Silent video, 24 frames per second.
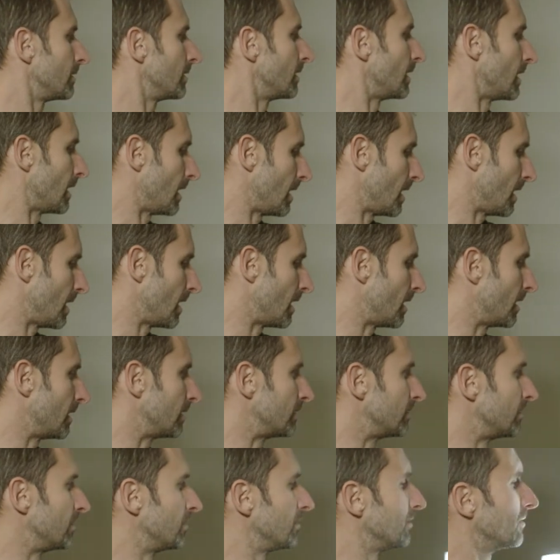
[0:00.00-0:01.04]

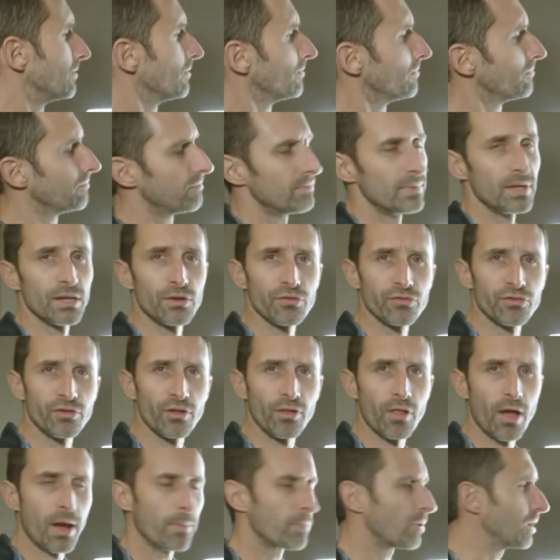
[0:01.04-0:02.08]
and it'll still
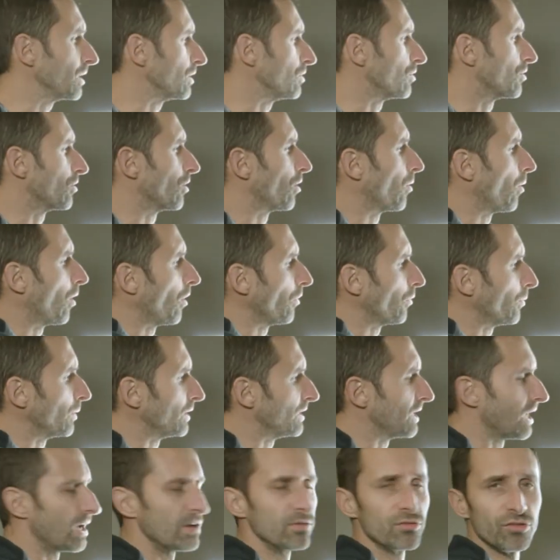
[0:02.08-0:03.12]
operate. You can go all the way
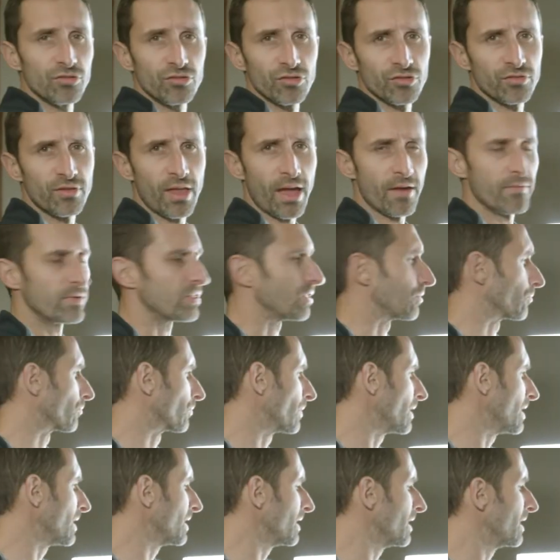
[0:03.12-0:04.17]
down to just having the
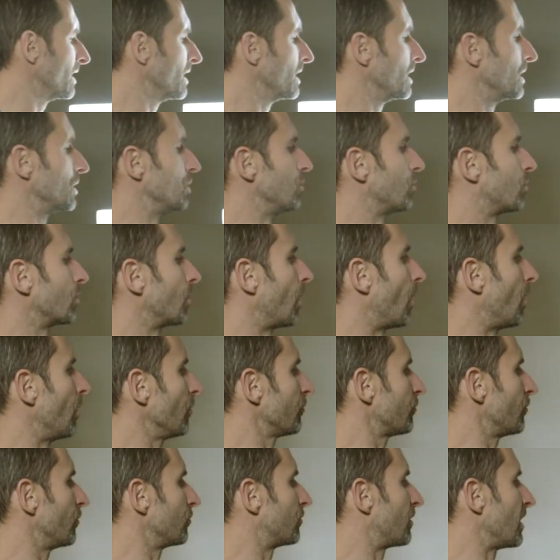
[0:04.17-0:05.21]
ring. You can
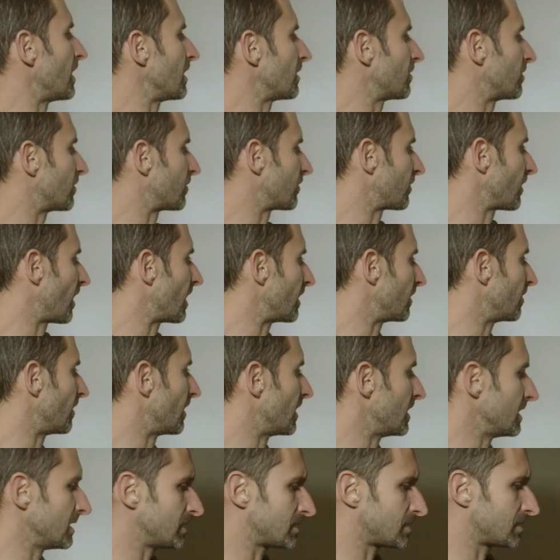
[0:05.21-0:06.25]
also take the side
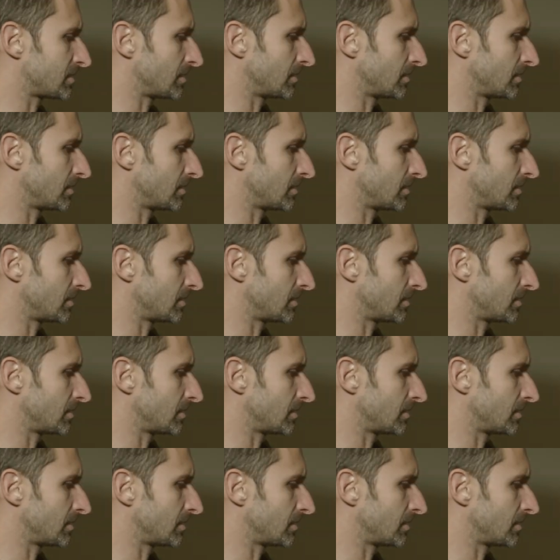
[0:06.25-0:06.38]
lights